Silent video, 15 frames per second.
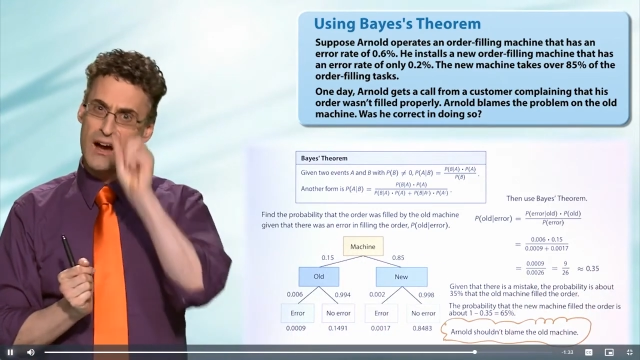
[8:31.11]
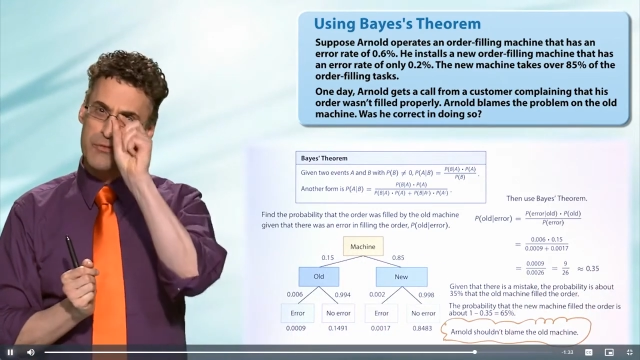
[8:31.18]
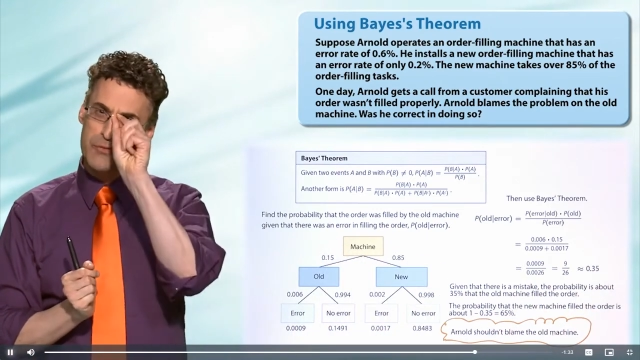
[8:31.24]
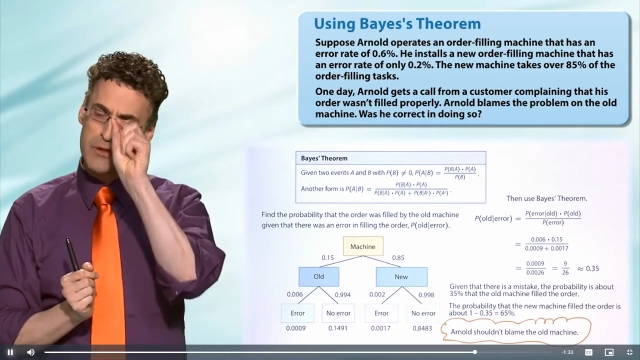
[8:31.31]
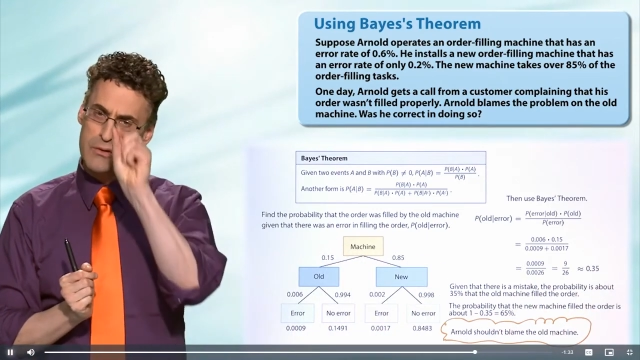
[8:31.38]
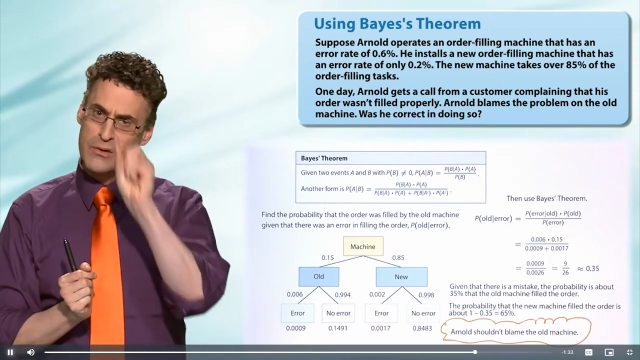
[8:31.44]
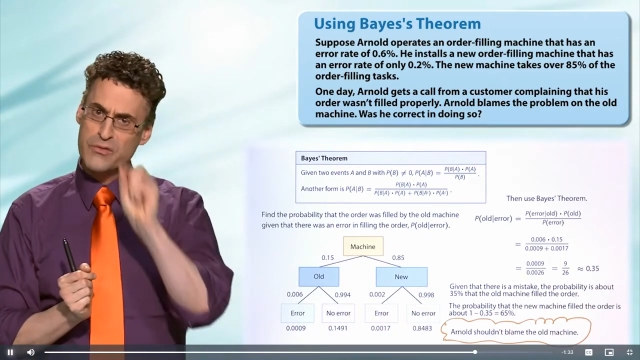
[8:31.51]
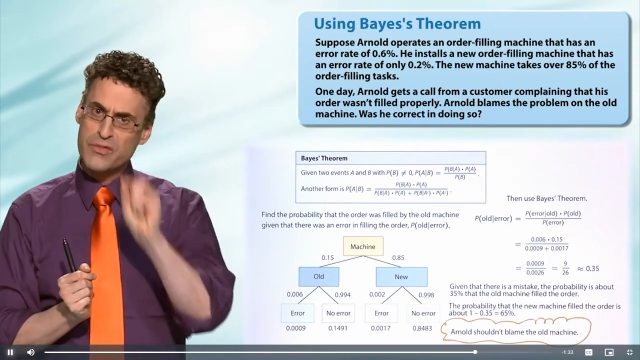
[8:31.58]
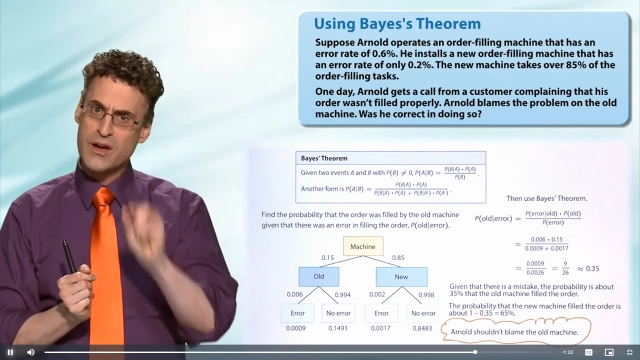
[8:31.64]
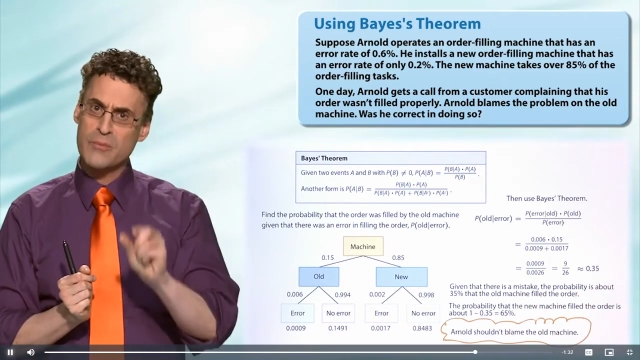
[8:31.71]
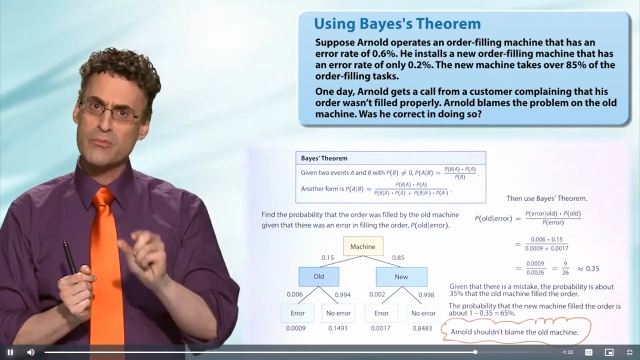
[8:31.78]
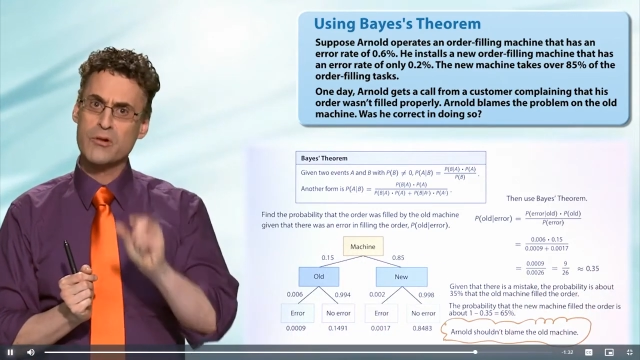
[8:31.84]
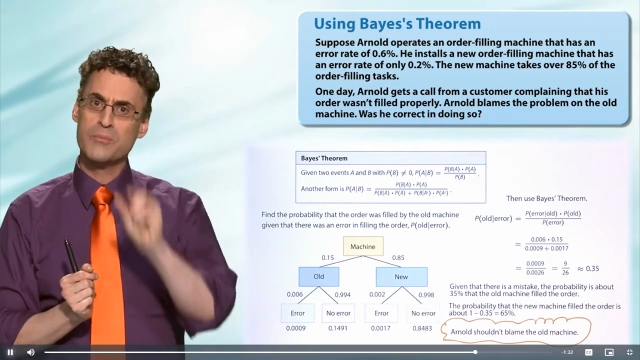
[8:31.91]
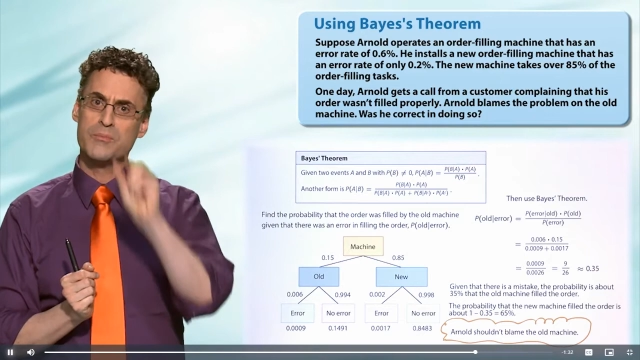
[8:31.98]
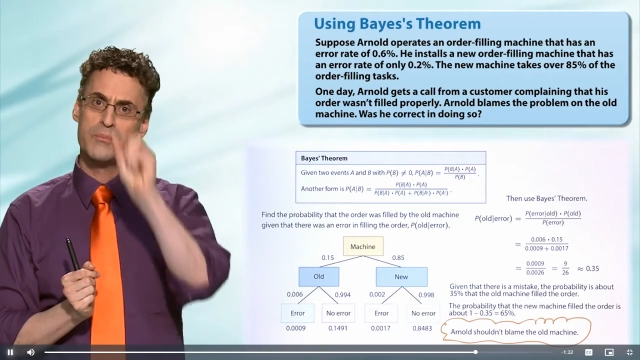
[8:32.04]
a few of
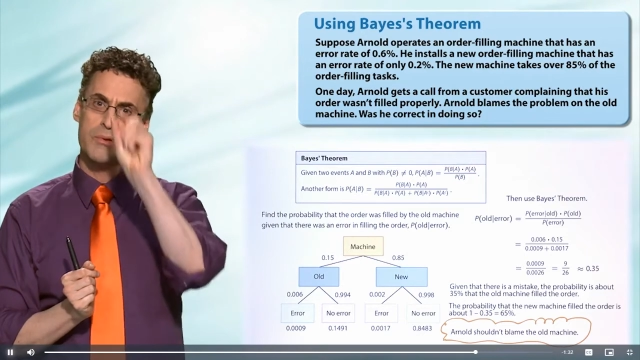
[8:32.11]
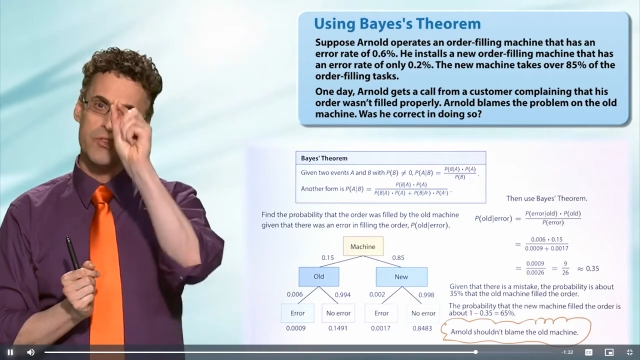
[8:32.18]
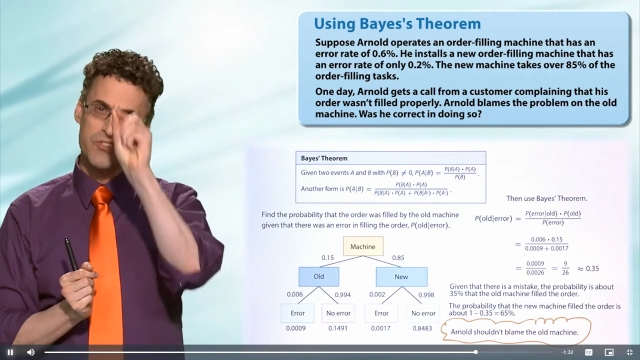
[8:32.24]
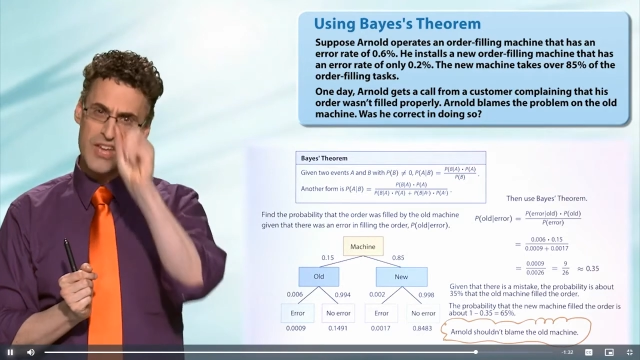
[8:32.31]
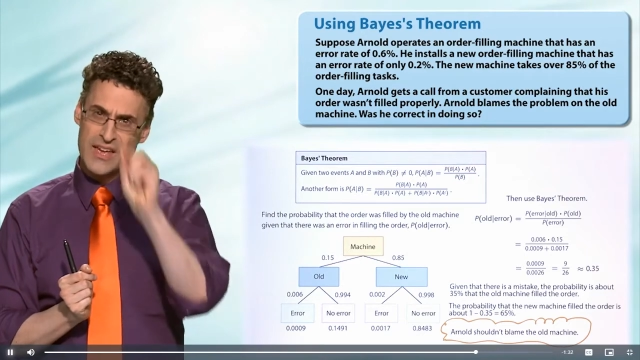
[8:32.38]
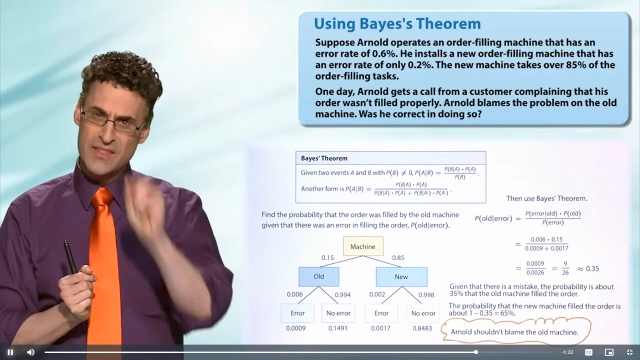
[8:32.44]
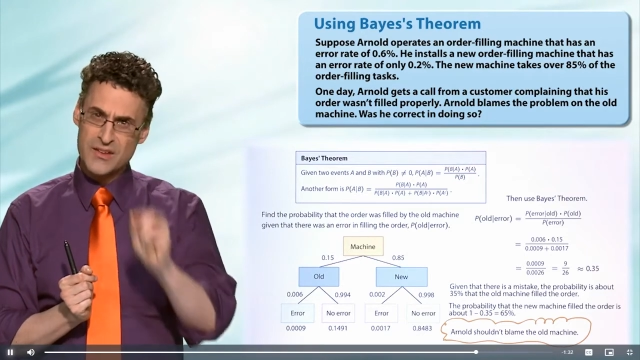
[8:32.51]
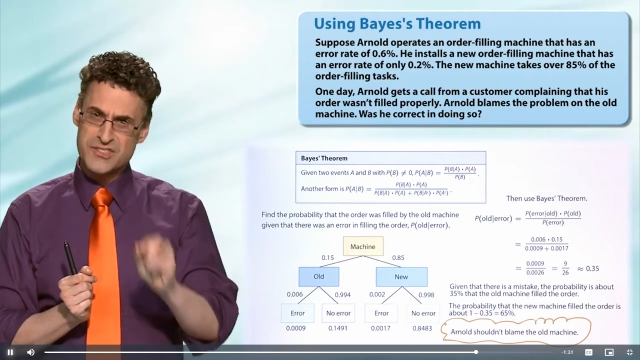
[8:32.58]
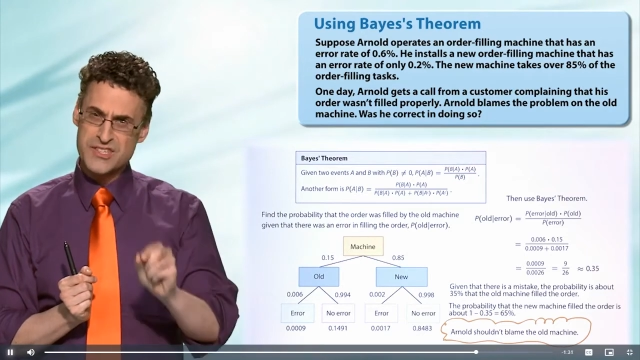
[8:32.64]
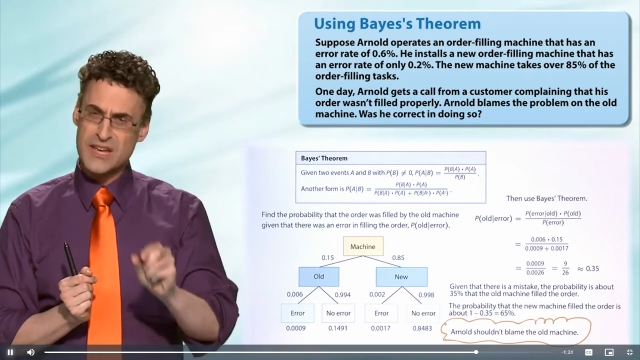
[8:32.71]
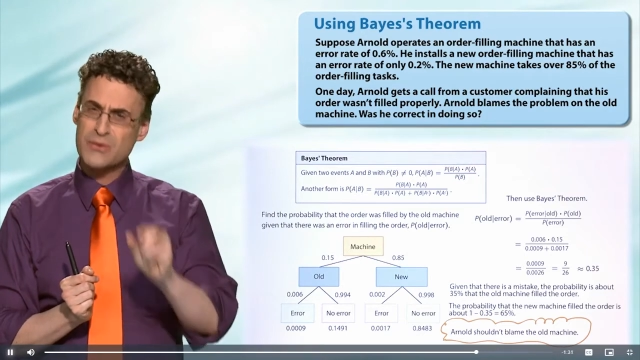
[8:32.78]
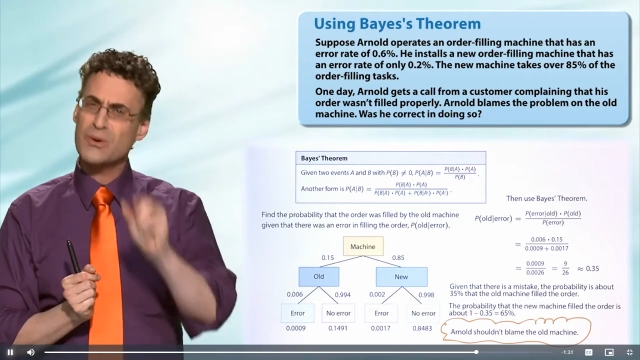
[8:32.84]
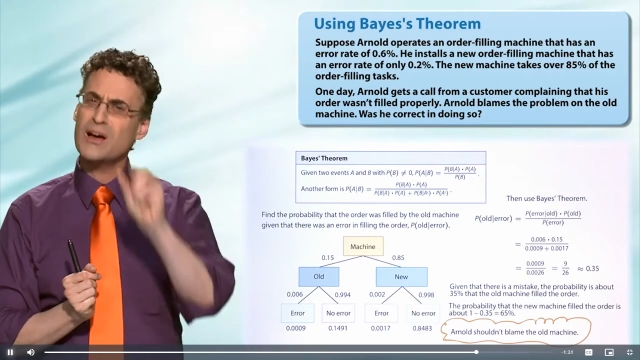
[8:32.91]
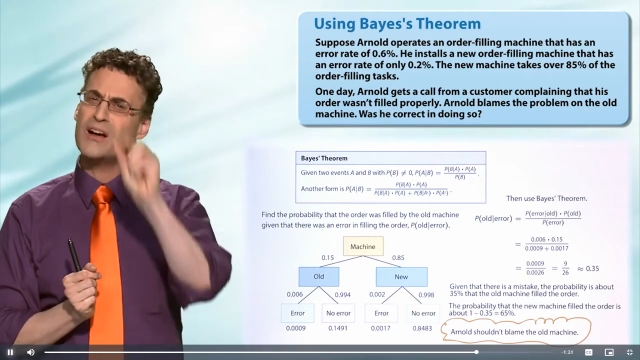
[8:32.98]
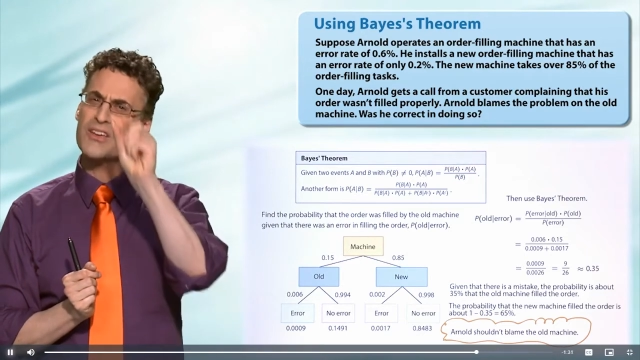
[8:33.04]
them will say,
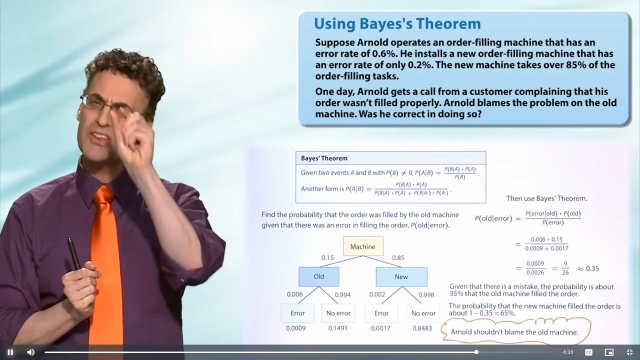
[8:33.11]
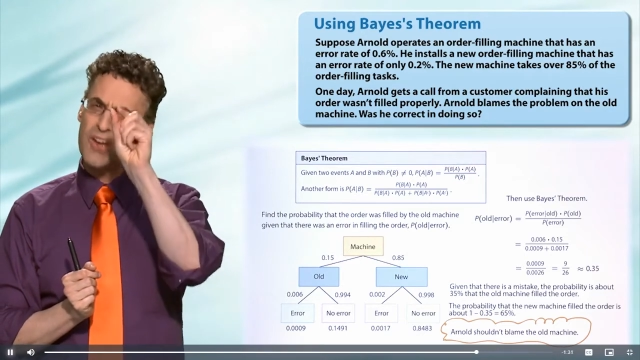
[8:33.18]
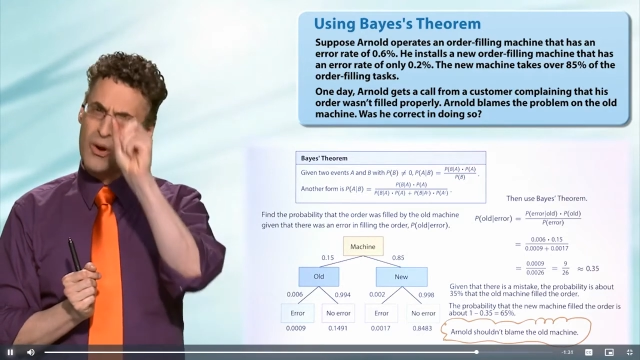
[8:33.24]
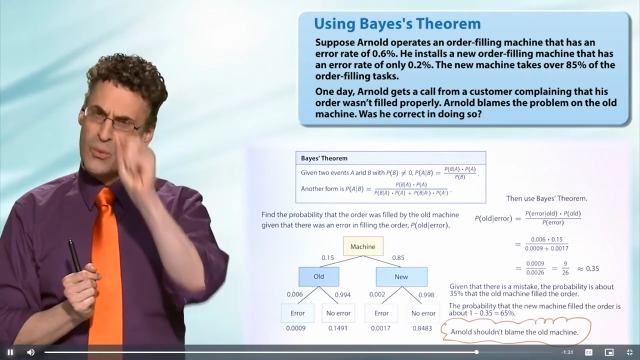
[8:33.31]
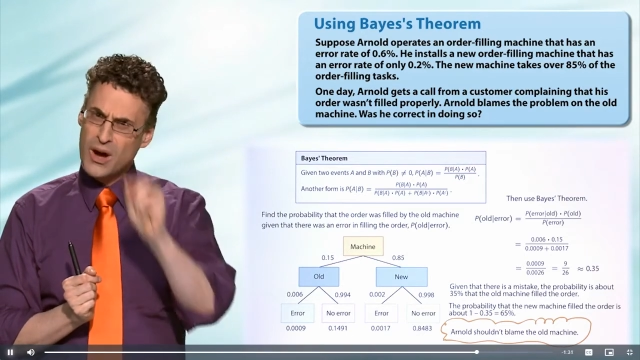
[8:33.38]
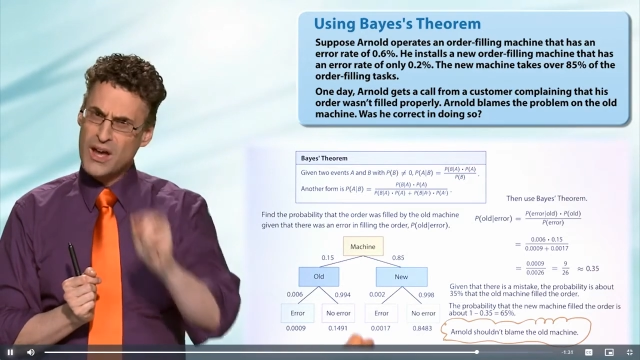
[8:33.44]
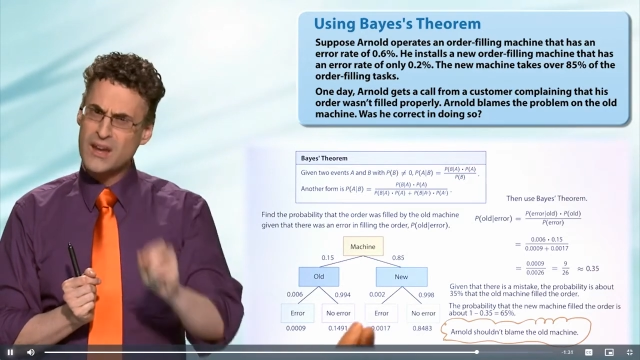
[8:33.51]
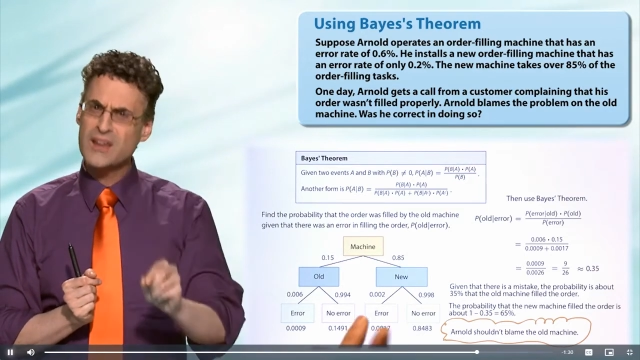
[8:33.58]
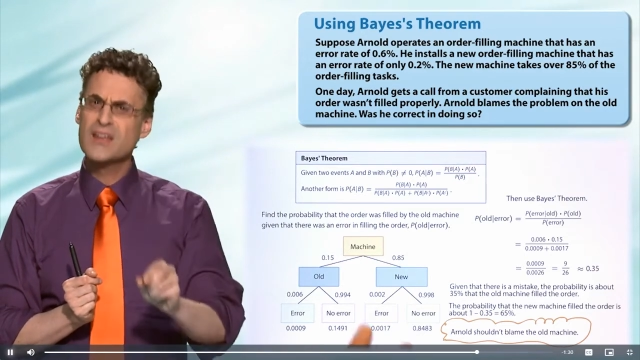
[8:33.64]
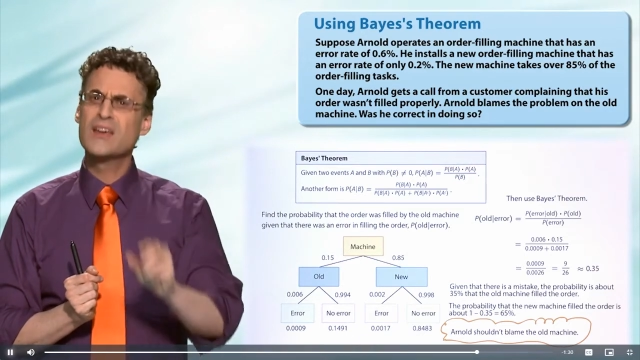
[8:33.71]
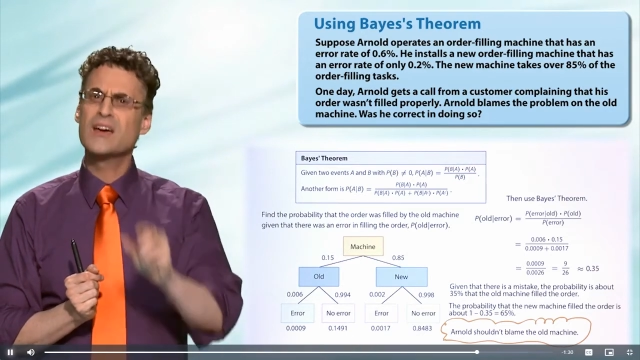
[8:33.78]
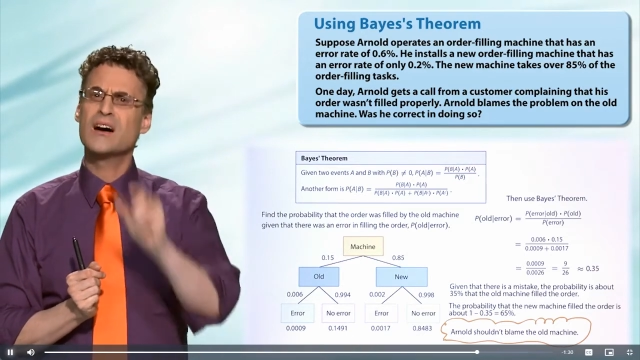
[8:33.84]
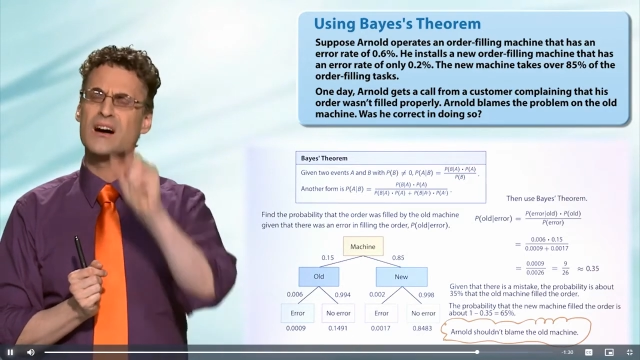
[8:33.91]
well, you know what?